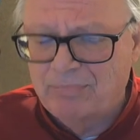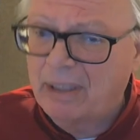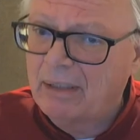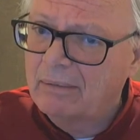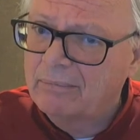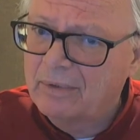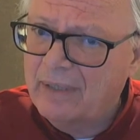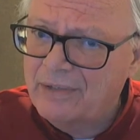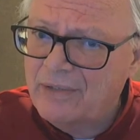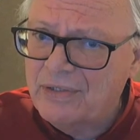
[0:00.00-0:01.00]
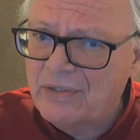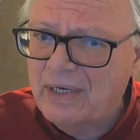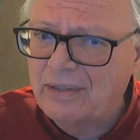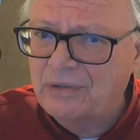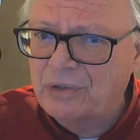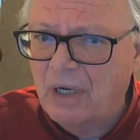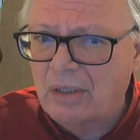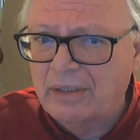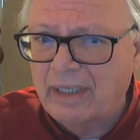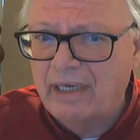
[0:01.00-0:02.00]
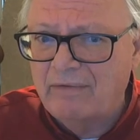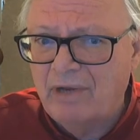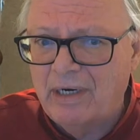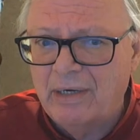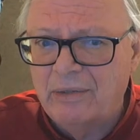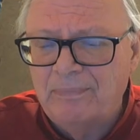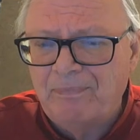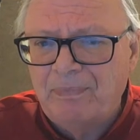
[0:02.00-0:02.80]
But as I said in the chocolate cake video,